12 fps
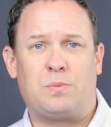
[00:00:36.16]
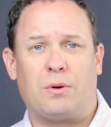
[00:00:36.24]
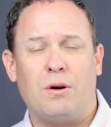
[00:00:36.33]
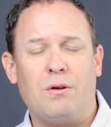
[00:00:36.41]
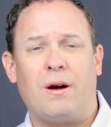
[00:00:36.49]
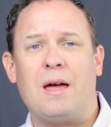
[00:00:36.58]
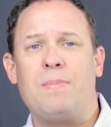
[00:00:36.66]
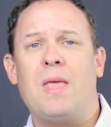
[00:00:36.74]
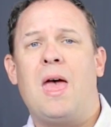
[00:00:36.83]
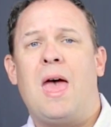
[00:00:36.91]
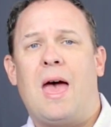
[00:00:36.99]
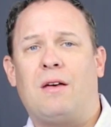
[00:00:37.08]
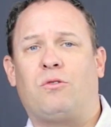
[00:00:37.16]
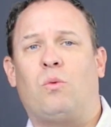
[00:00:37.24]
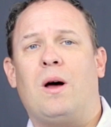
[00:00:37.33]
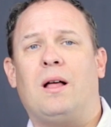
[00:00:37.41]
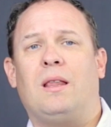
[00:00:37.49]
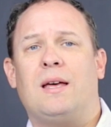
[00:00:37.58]
program as
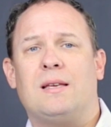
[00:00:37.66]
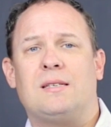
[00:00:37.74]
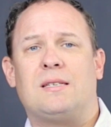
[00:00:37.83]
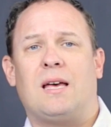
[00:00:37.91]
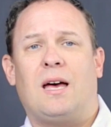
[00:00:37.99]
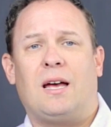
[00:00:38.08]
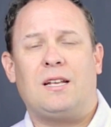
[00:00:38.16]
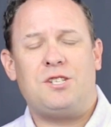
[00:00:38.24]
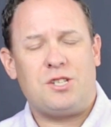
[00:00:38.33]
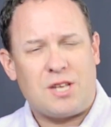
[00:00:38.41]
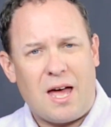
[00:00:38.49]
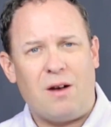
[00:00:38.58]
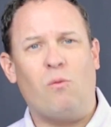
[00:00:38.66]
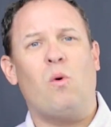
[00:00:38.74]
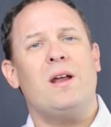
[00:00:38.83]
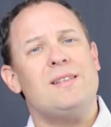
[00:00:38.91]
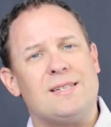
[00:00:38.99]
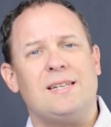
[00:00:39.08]
well as just kind of
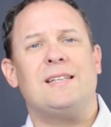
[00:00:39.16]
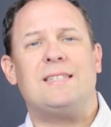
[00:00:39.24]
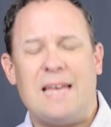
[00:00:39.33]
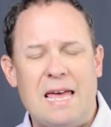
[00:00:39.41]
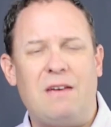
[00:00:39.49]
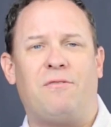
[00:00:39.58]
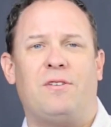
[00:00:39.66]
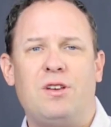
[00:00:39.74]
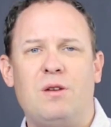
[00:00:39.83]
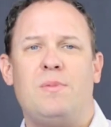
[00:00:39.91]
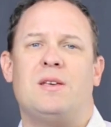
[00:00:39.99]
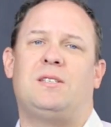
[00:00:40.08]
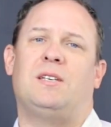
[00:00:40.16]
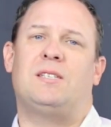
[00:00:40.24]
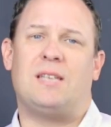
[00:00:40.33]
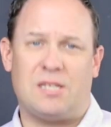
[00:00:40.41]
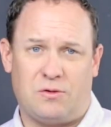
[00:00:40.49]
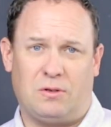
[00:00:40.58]
what it's going to take for you to be a
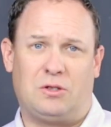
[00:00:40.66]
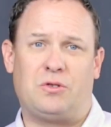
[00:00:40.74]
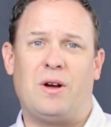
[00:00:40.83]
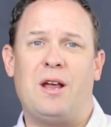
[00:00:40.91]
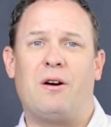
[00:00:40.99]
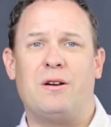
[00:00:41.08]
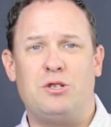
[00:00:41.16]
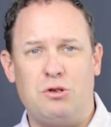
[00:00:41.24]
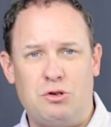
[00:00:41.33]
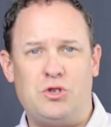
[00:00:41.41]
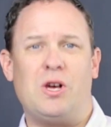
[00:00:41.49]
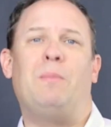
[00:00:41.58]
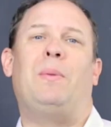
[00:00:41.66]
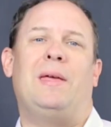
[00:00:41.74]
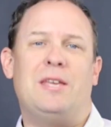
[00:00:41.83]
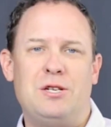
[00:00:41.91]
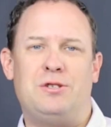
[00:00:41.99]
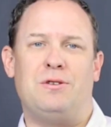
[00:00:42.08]
successful trader as you jump
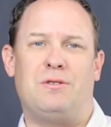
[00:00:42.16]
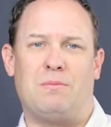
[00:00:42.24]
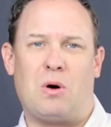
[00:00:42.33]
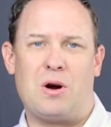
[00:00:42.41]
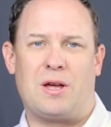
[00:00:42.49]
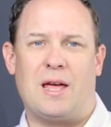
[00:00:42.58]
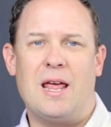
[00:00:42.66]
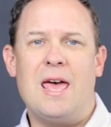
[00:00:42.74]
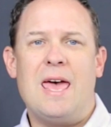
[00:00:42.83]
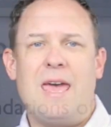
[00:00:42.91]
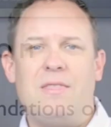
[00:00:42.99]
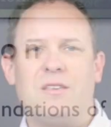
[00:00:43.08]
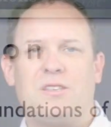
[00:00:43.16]
into the market. In